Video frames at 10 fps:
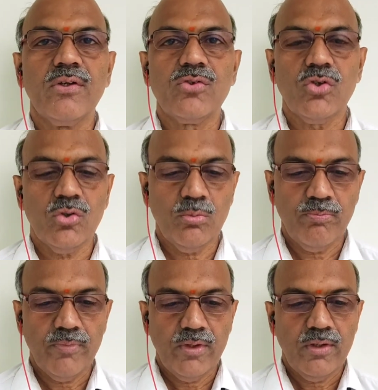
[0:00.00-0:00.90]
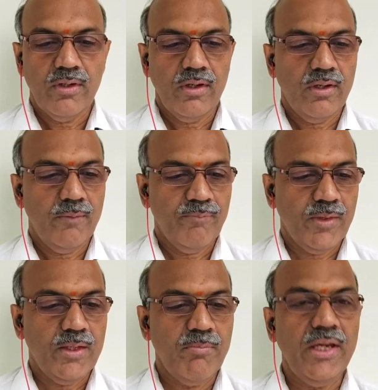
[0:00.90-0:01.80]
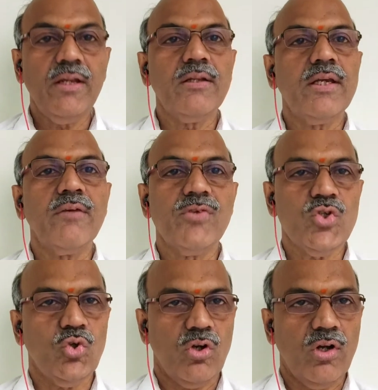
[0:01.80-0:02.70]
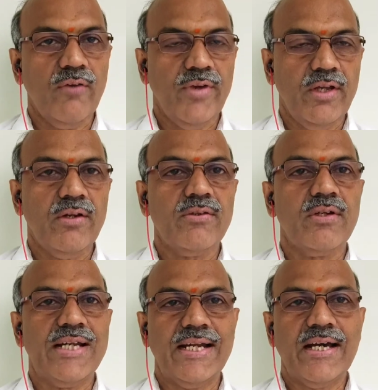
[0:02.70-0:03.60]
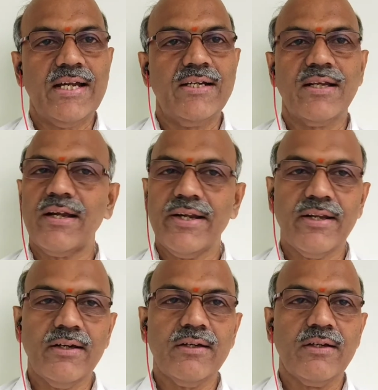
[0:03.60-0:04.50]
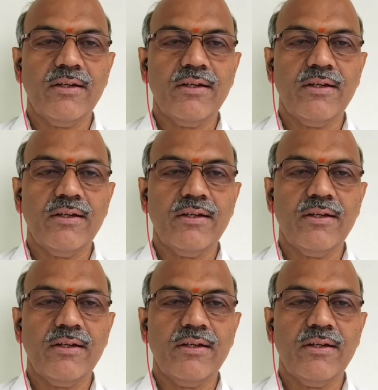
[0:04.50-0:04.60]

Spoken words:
So, the main thing which you are all aware is debtor and creditor.